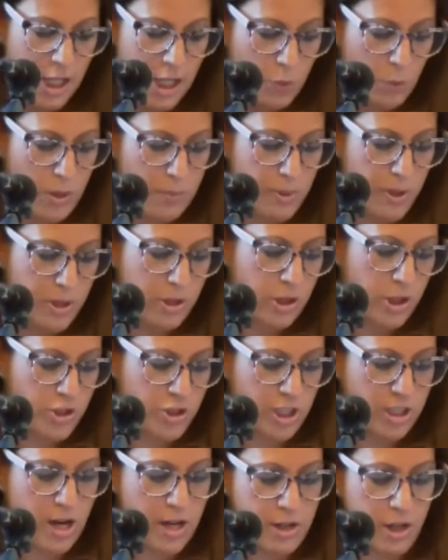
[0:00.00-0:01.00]
We put
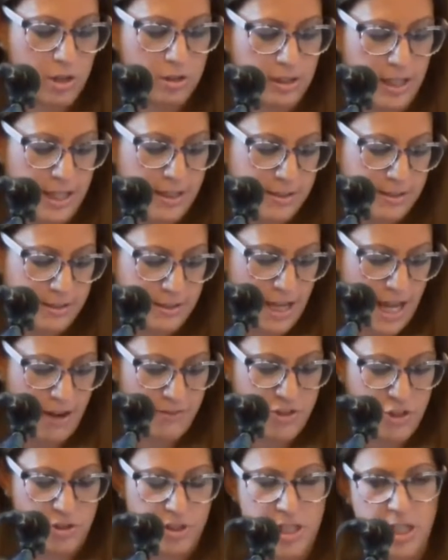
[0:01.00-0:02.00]
Herjig on our list
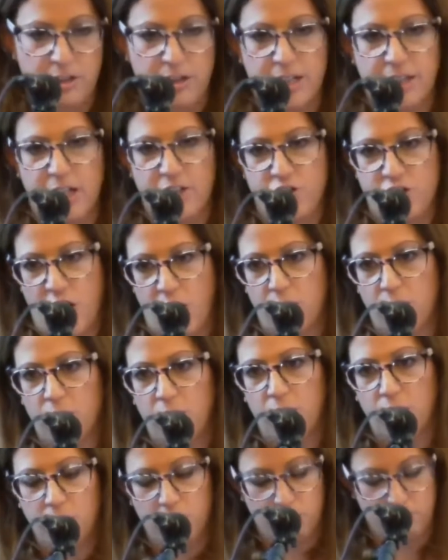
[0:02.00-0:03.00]
after hearing that
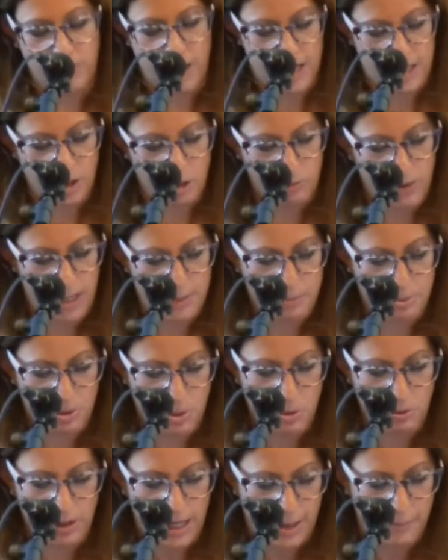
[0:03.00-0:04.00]
Cheryl ran a great
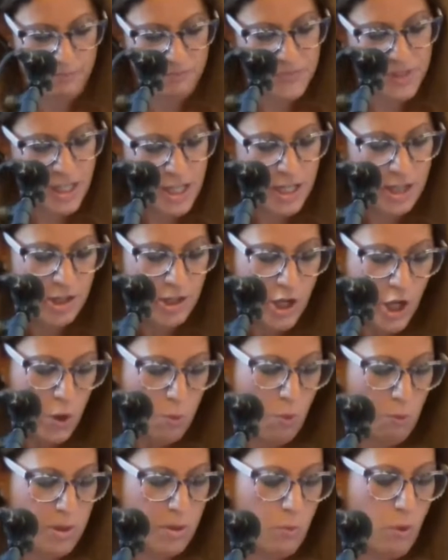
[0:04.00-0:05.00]
program.
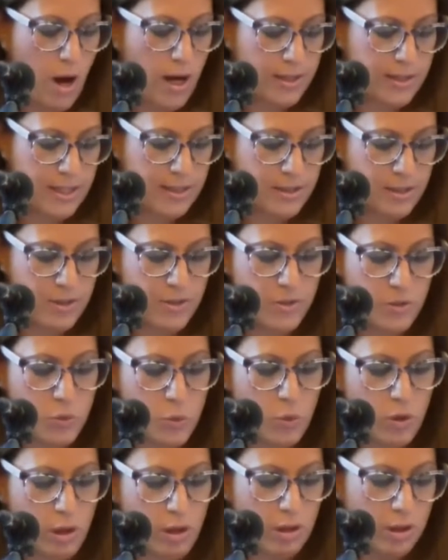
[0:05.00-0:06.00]
When we walked into the
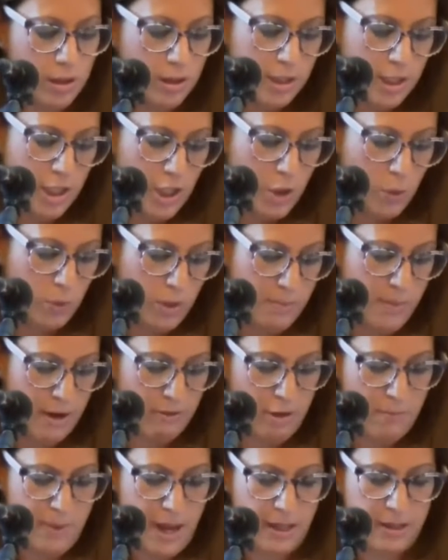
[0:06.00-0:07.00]
school, we met
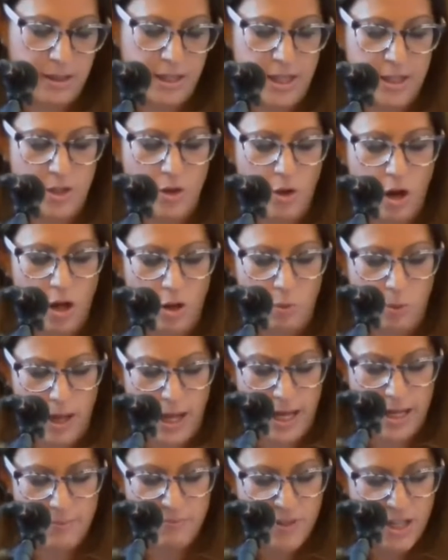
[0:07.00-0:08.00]
Rebecca in the hallway,
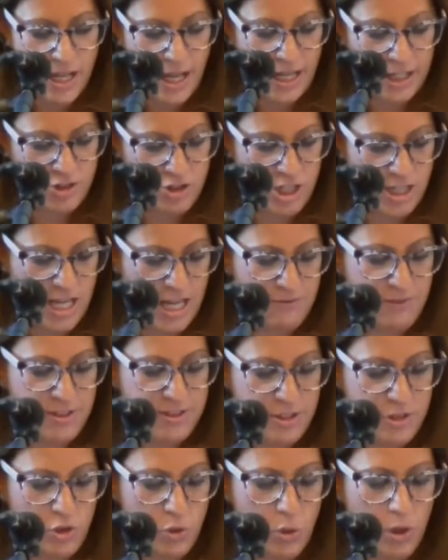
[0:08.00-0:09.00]
and she gave us
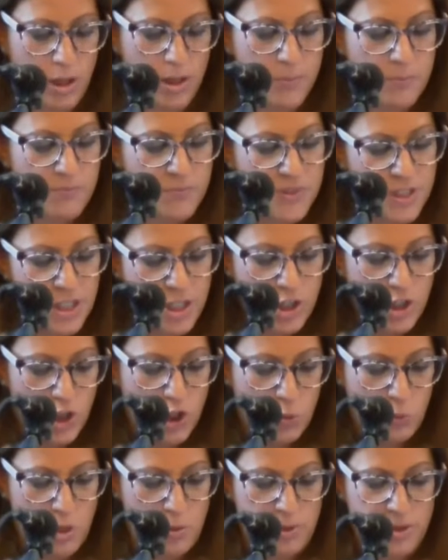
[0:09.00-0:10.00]
a tour.
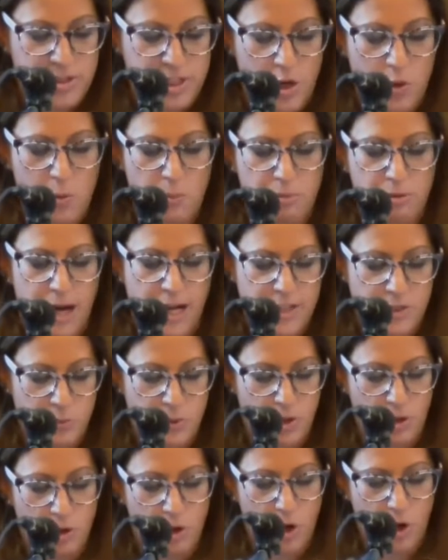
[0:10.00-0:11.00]
We were so impressed with
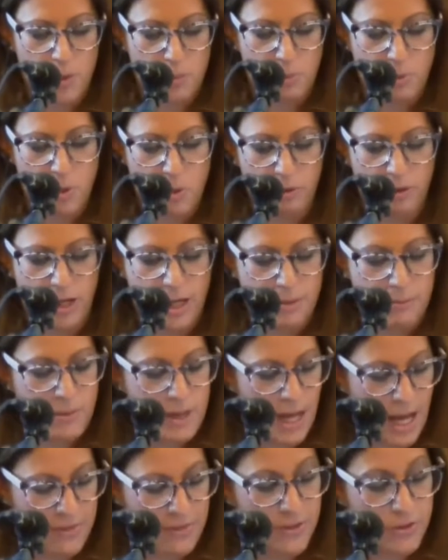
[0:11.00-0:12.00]
her art
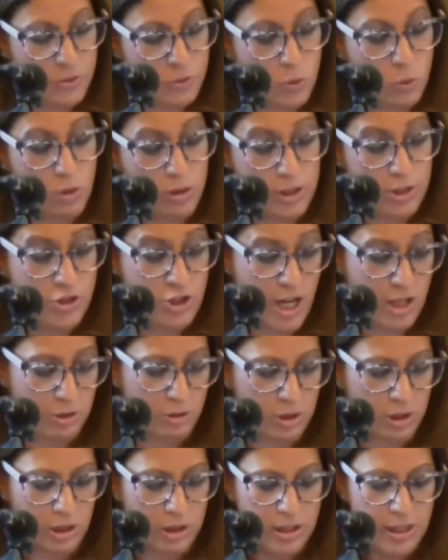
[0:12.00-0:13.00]
program and the school in
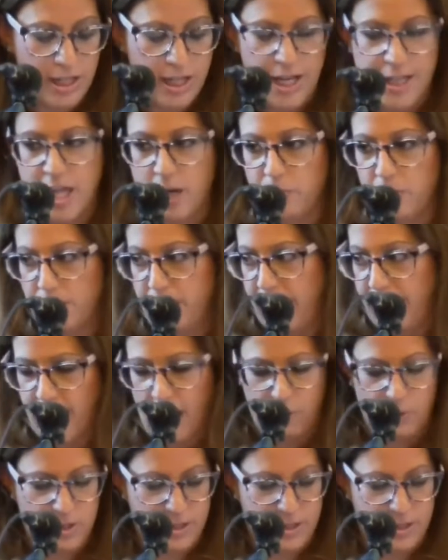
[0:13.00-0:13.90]
general that we made our